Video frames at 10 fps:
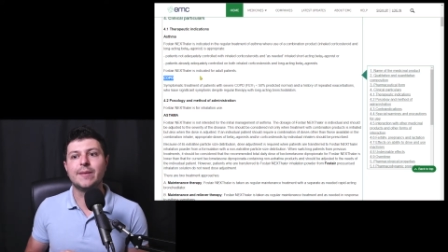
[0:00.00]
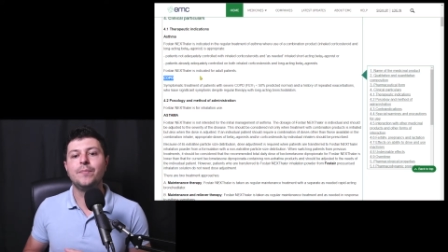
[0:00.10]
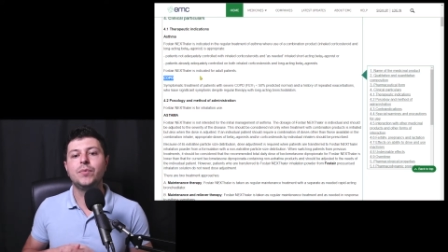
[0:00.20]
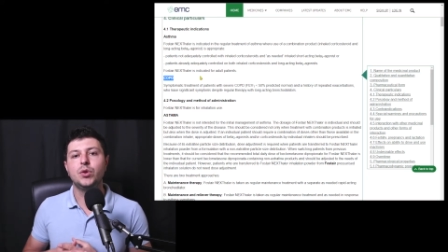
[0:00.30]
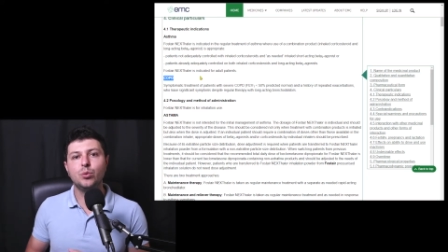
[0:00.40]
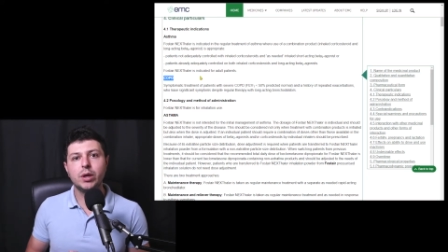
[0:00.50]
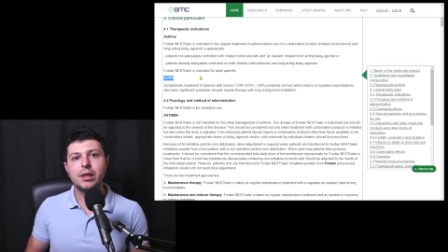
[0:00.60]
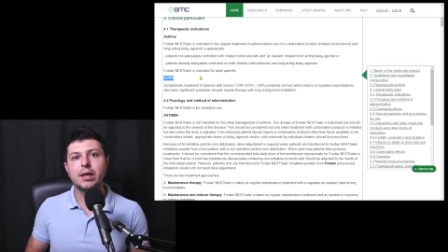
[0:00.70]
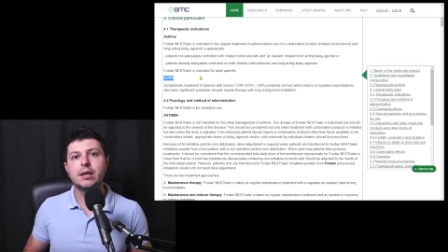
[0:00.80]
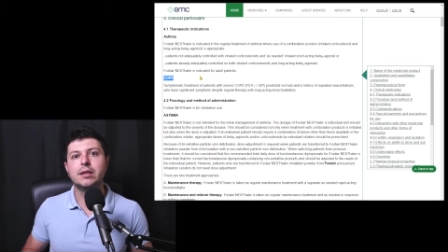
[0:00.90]
Do we
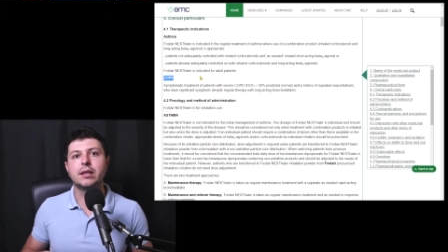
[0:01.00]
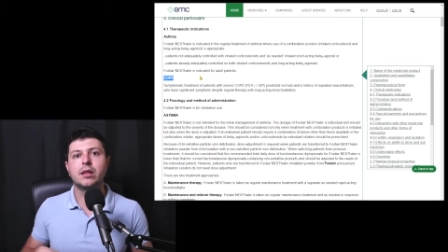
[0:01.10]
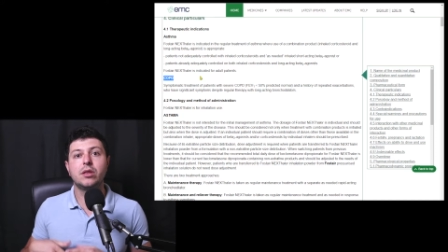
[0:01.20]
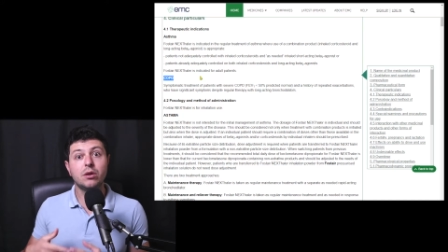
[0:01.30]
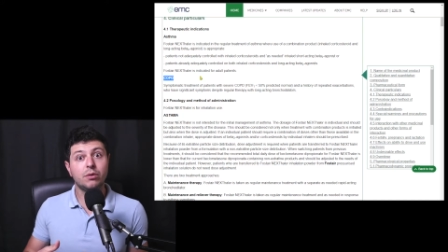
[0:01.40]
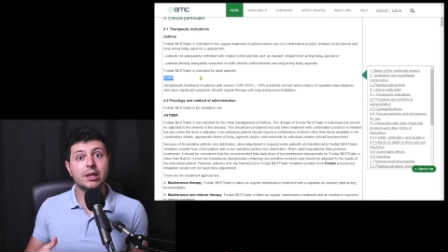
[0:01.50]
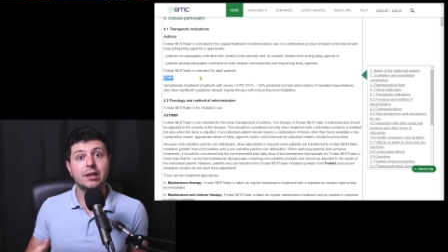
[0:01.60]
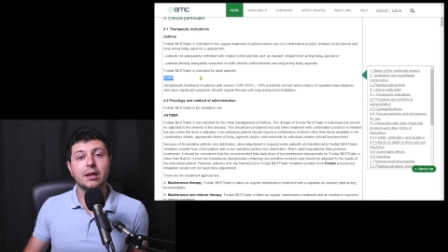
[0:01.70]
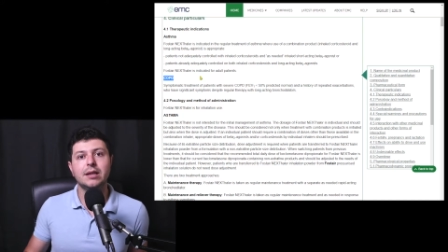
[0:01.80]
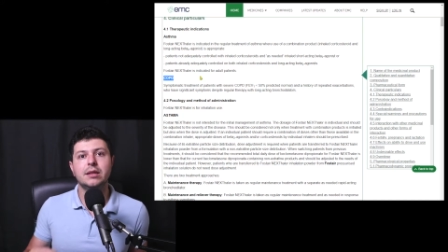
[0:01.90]
think that
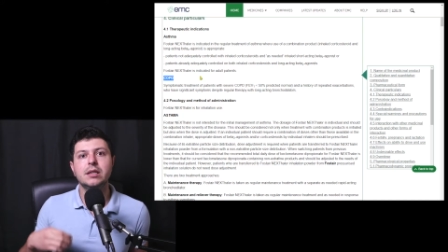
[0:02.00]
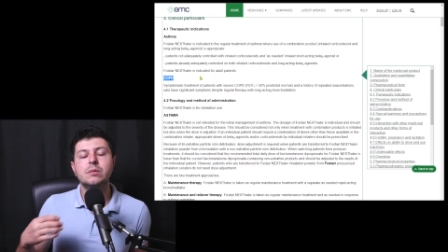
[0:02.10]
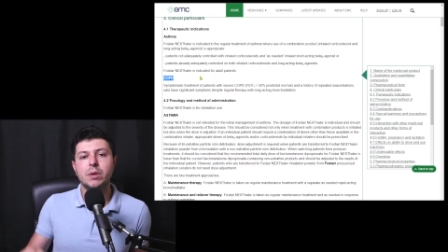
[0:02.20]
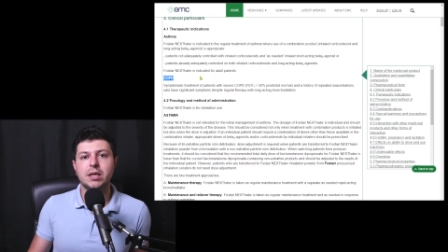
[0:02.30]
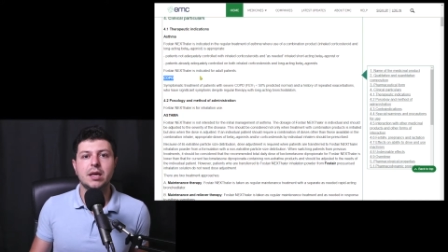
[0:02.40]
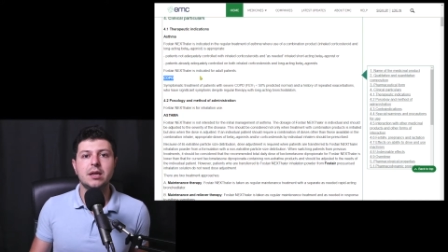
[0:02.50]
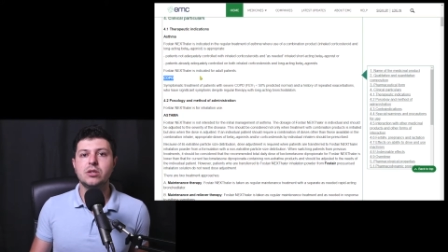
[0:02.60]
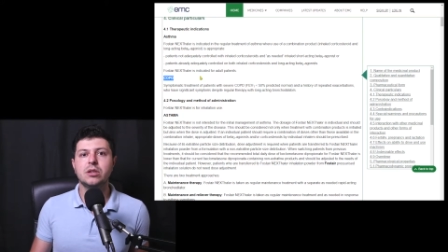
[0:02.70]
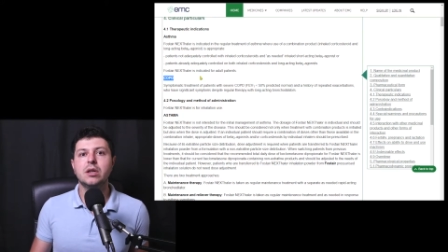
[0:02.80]
theoretically this medication